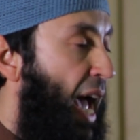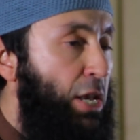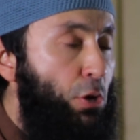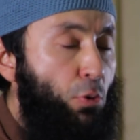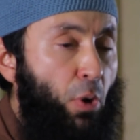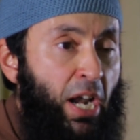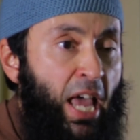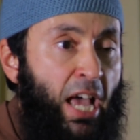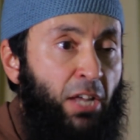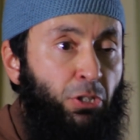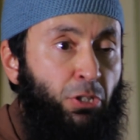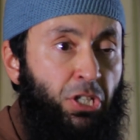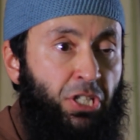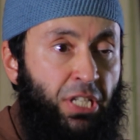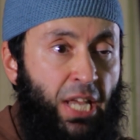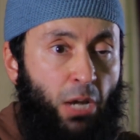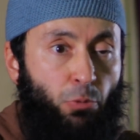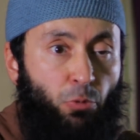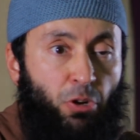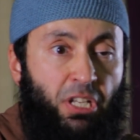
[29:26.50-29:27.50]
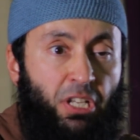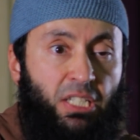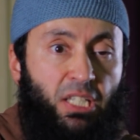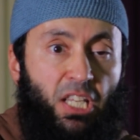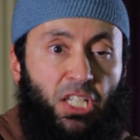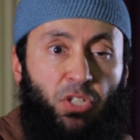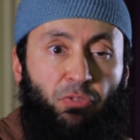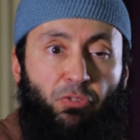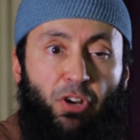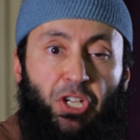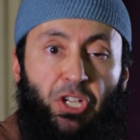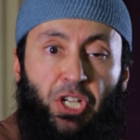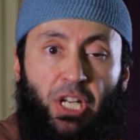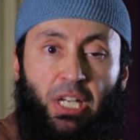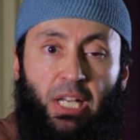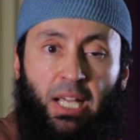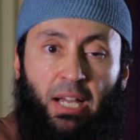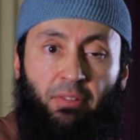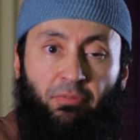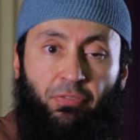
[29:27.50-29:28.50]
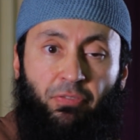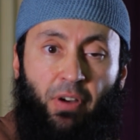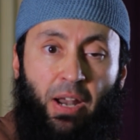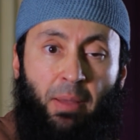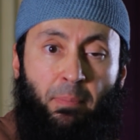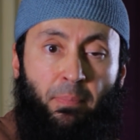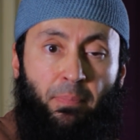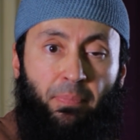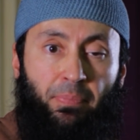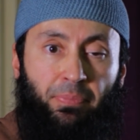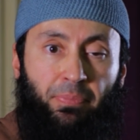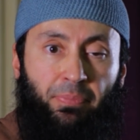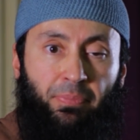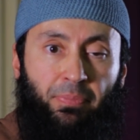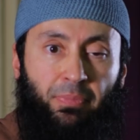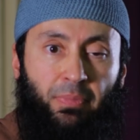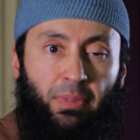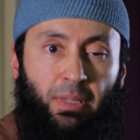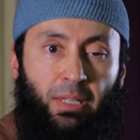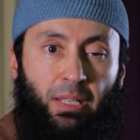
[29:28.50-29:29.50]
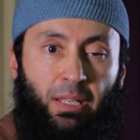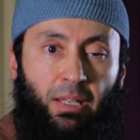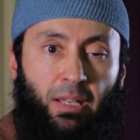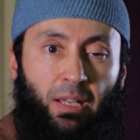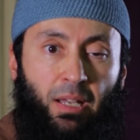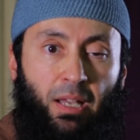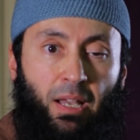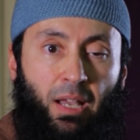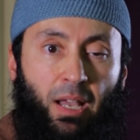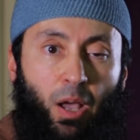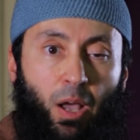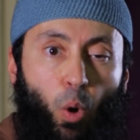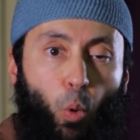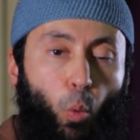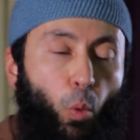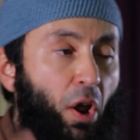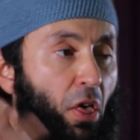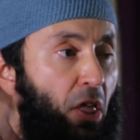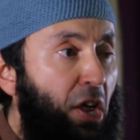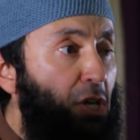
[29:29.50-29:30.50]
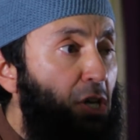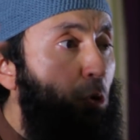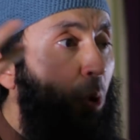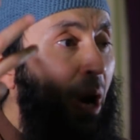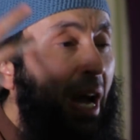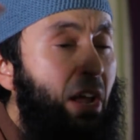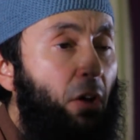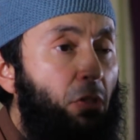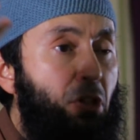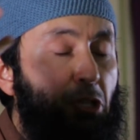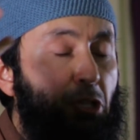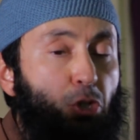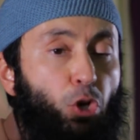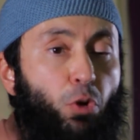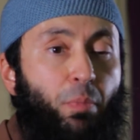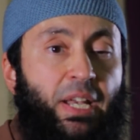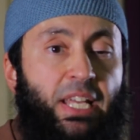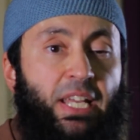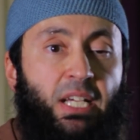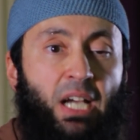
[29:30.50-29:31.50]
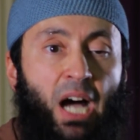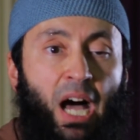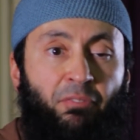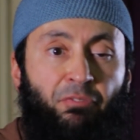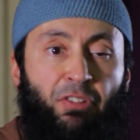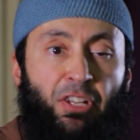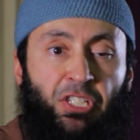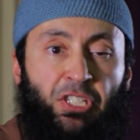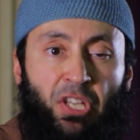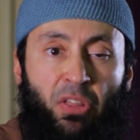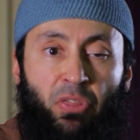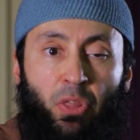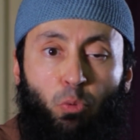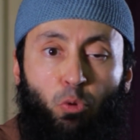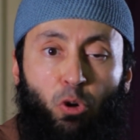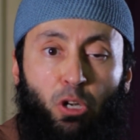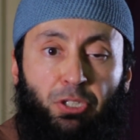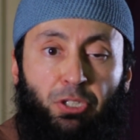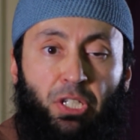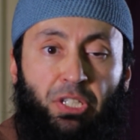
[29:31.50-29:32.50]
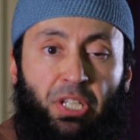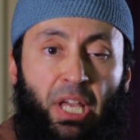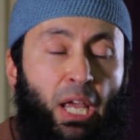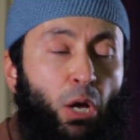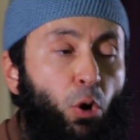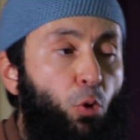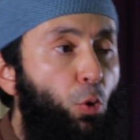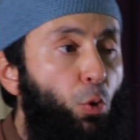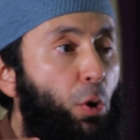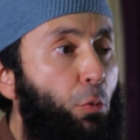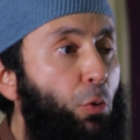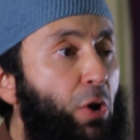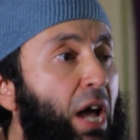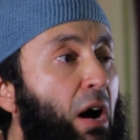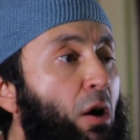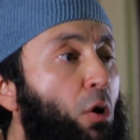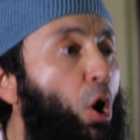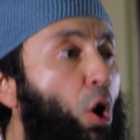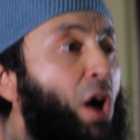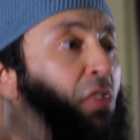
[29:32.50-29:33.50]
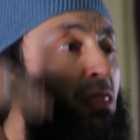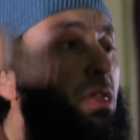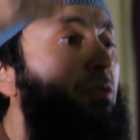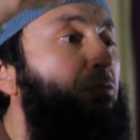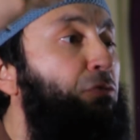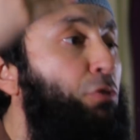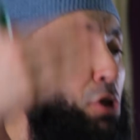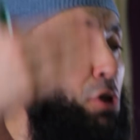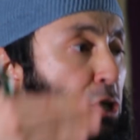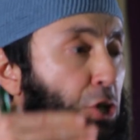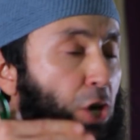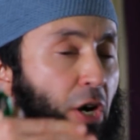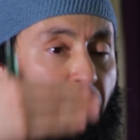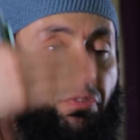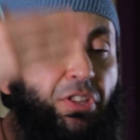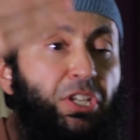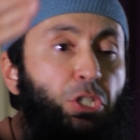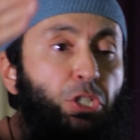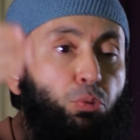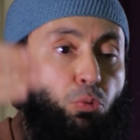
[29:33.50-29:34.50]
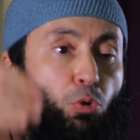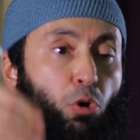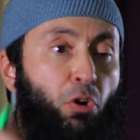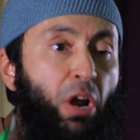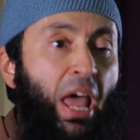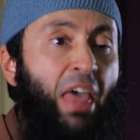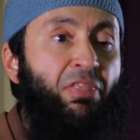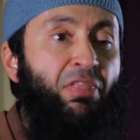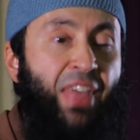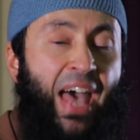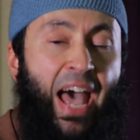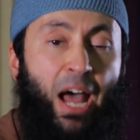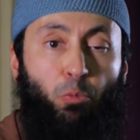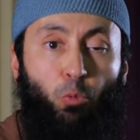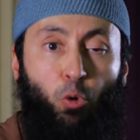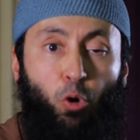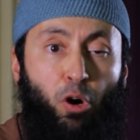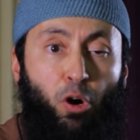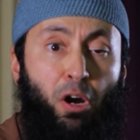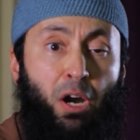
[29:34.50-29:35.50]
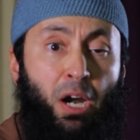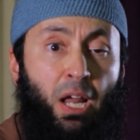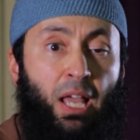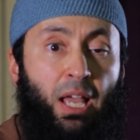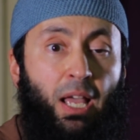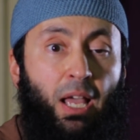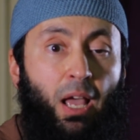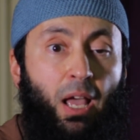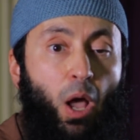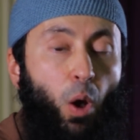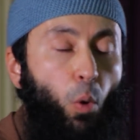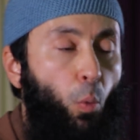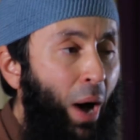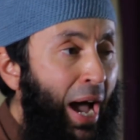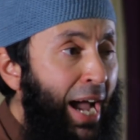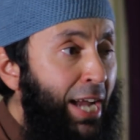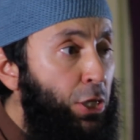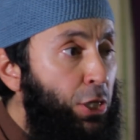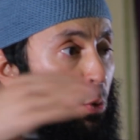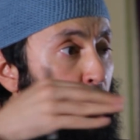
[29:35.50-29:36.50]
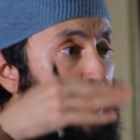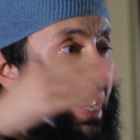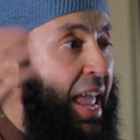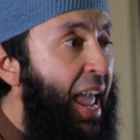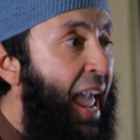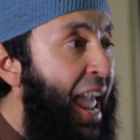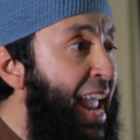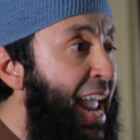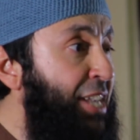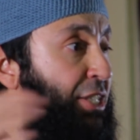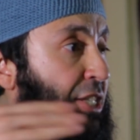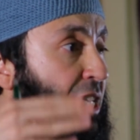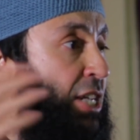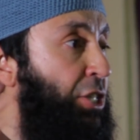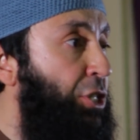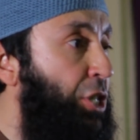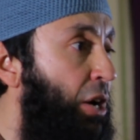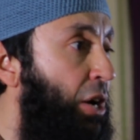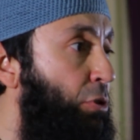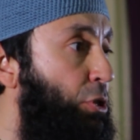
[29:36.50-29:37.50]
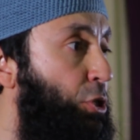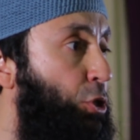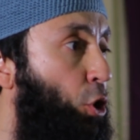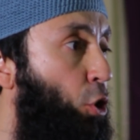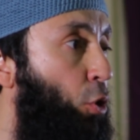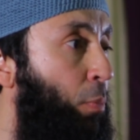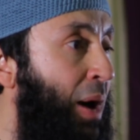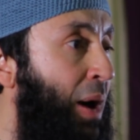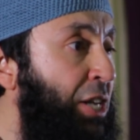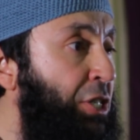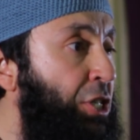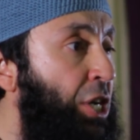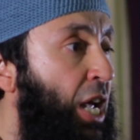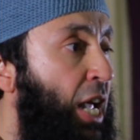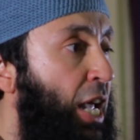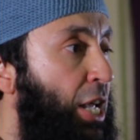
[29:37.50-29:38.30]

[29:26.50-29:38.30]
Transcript: And you want to understand where does this friction come from? Are, why are there so many conflicts in the world today where we are on the verge of this war and that war? Why do we hate each other so much?